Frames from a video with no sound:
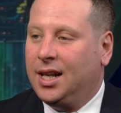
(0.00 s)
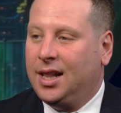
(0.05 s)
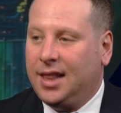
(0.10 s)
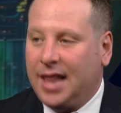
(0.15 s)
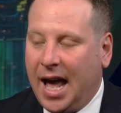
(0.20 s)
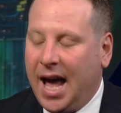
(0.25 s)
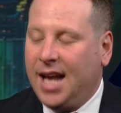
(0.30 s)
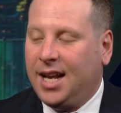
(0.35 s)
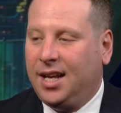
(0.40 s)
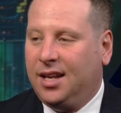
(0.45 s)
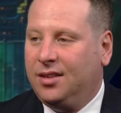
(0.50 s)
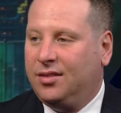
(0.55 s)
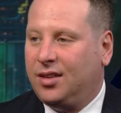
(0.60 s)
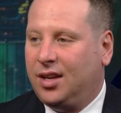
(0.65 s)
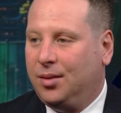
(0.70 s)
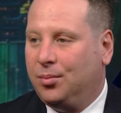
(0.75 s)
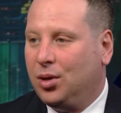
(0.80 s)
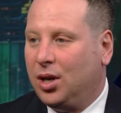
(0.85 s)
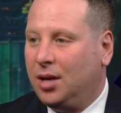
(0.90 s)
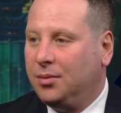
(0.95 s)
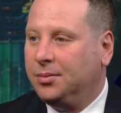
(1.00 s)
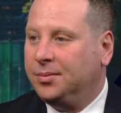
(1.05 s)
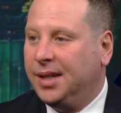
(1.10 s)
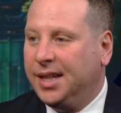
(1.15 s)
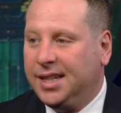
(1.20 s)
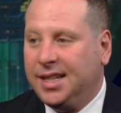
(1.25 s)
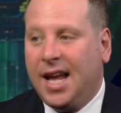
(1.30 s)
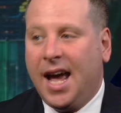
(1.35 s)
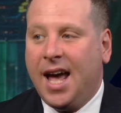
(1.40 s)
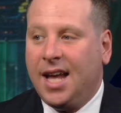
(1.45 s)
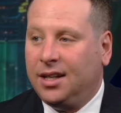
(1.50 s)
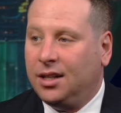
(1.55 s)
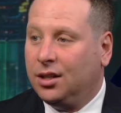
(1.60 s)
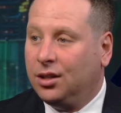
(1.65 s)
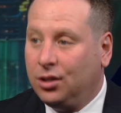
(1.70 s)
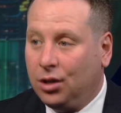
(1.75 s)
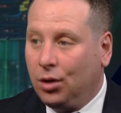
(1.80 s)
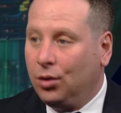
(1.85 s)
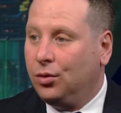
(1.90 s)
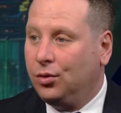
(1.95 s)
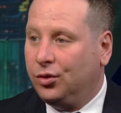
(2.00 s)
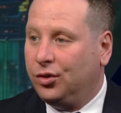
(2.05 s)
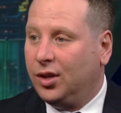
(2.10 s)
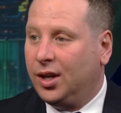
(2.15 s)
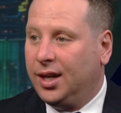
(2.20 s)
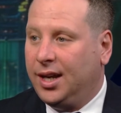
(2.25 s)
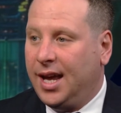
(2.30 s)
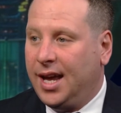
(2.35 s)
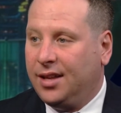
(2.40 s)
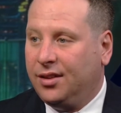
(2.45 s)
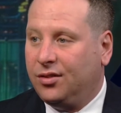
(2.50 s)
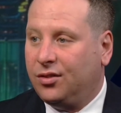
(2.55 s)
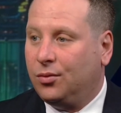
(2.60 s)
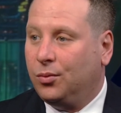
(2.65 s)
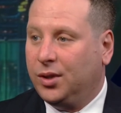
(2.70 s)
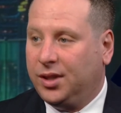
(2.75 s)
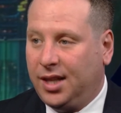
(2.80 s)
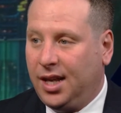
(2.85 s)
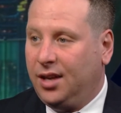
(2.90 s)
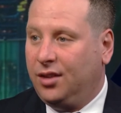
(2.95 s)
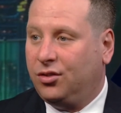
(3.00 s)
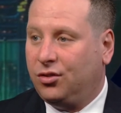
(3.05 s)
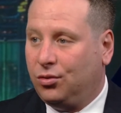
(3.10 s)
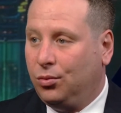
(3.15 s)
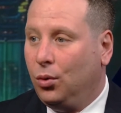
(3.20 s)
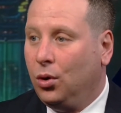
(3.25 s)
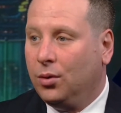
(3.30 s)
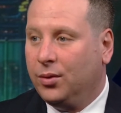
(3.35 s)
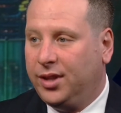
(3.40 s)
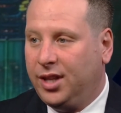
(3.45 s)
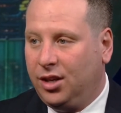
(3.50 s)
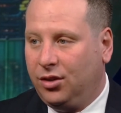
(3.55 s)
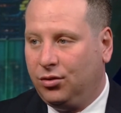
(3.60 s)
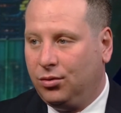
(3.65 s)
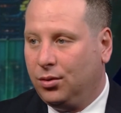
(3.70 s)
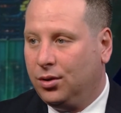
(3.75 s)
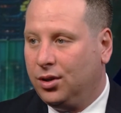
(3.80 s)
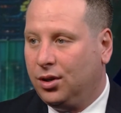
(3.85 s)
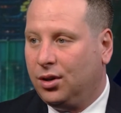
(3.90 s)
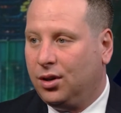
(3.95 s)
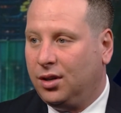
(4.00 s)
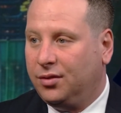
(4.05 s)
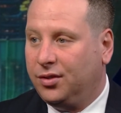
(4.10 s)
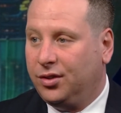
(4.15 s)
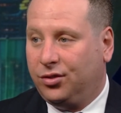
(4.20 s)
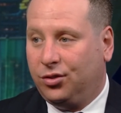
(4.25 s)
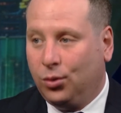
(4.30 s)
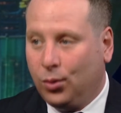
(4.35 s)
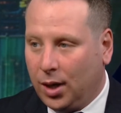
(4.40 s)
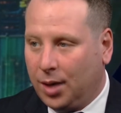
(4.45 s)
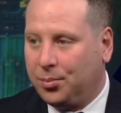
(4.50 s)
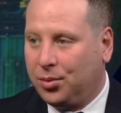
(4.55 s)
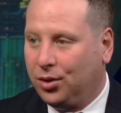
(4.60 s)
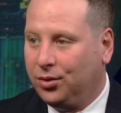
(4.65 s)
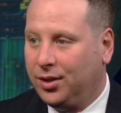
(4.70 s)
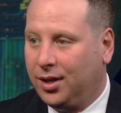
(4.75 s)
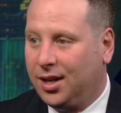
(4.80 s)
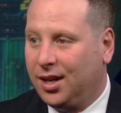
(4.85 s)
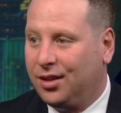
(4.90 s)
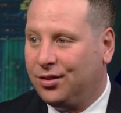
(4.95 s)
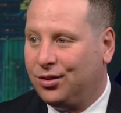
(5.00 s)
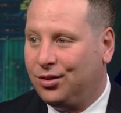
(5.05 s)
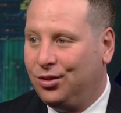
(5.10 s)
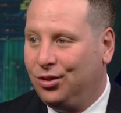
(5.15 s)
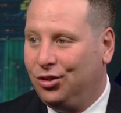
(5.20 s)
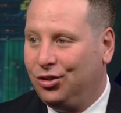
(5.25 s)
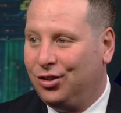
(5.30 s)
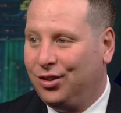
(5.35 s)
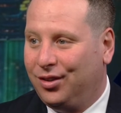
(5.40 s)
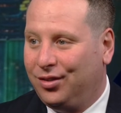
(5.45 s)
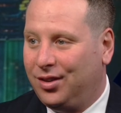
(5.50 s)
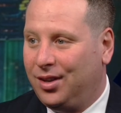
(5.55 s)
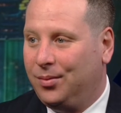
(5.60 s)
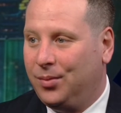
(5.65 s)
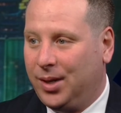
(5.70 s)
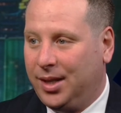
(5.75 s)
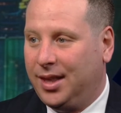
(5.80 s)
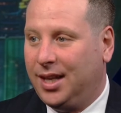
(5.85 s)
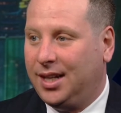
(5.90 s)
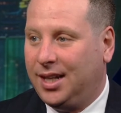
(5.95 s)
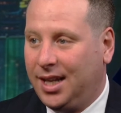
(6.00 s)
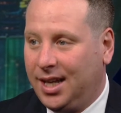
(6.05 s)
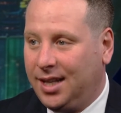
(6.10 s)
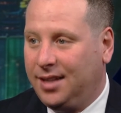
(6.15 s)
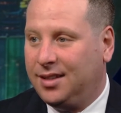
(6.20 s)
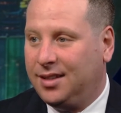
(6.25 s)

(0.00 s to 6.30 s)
that is a problem. And that goes against what they swore, and they swore to office to uphold the Constitution the same way that he